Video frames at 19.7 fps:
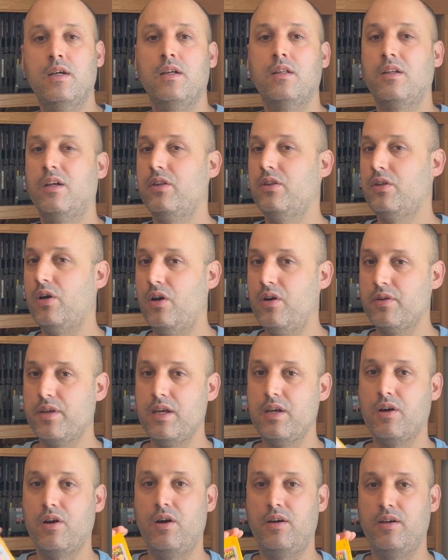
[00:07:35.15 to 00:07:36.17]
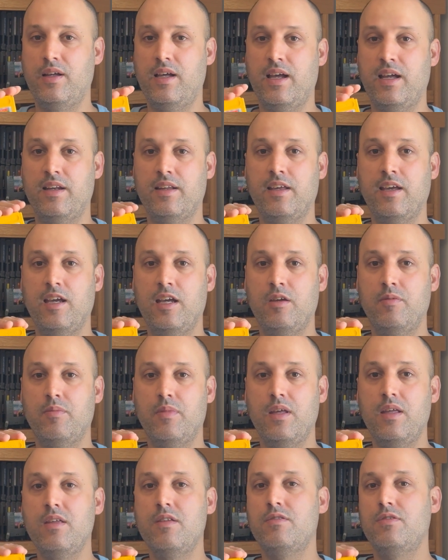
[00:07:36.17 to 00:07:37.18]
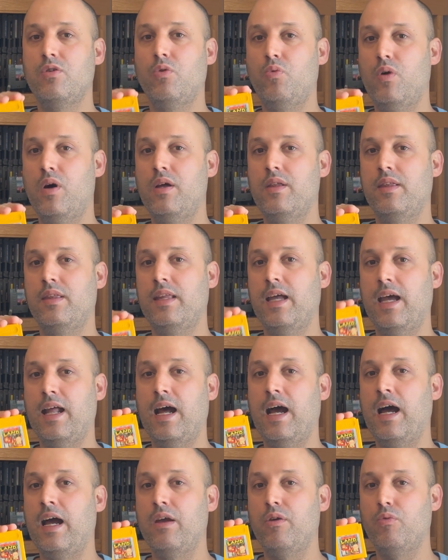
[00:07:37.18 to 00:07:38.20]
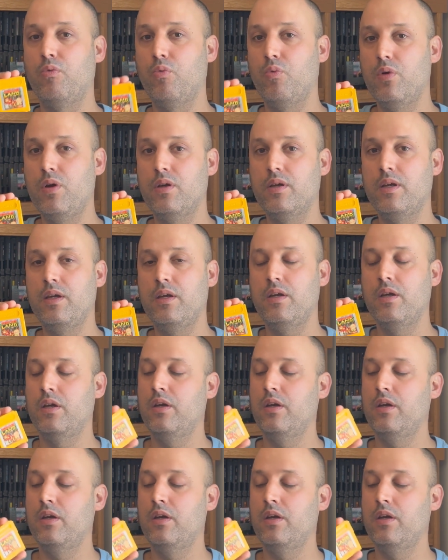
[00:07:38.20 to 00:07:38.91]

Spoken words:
the Donkey Kong Land game is the one that I really